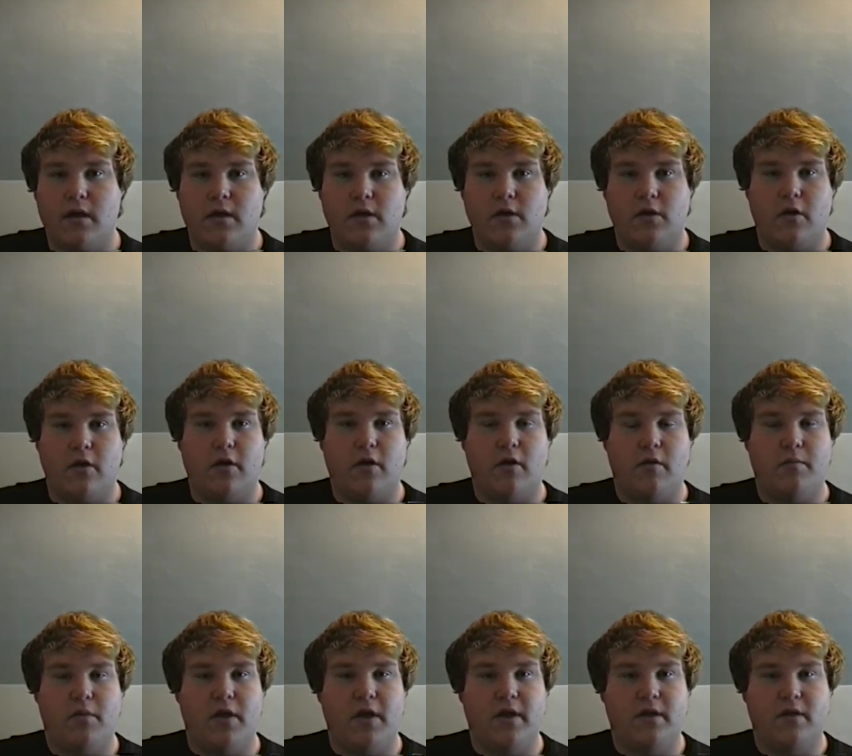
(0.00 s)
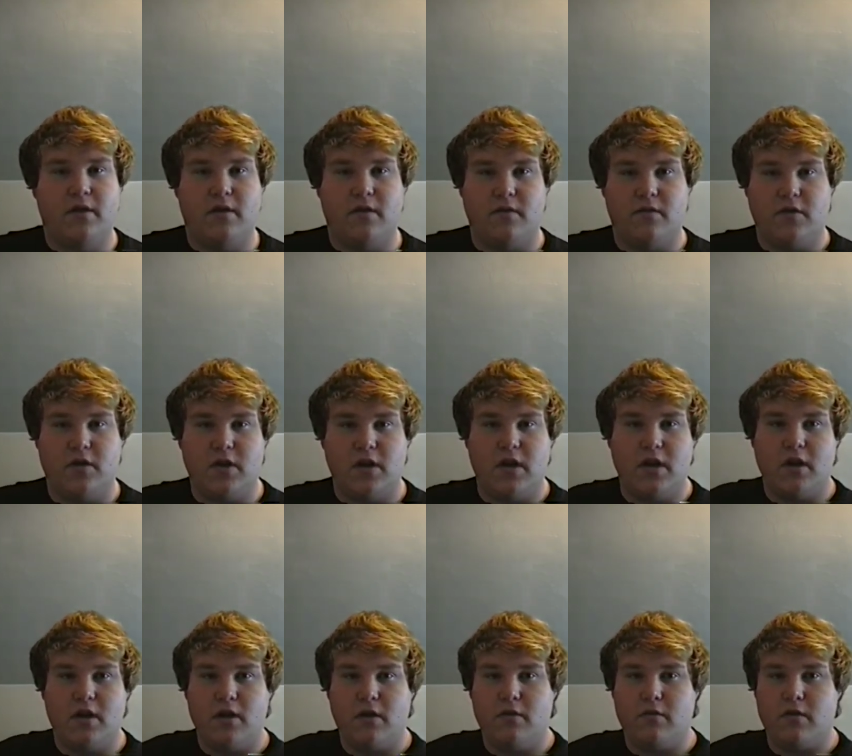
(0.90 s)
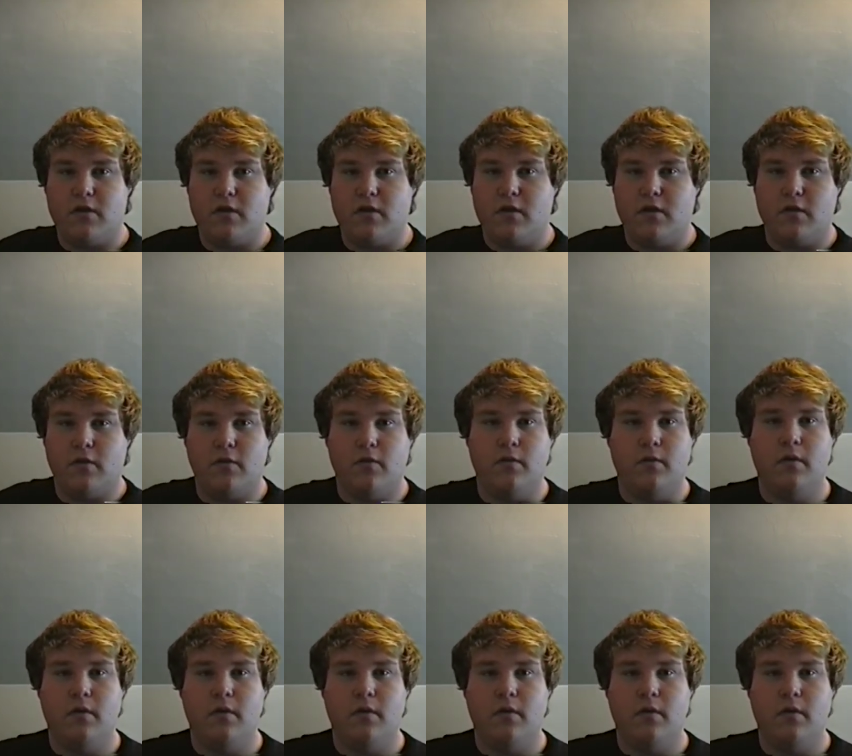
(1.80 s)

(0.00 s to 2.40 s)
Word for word: took her places if she needed to use it too.